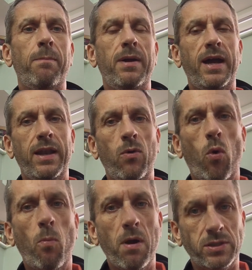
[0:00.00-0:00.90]
and
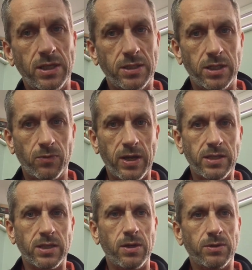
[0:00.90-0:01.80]
almost into the green
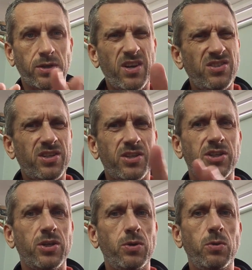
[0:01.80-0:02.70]
zone. So those are the
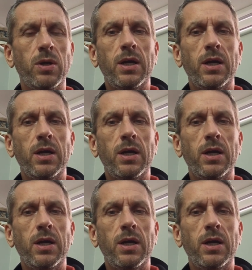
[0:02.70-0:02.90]
two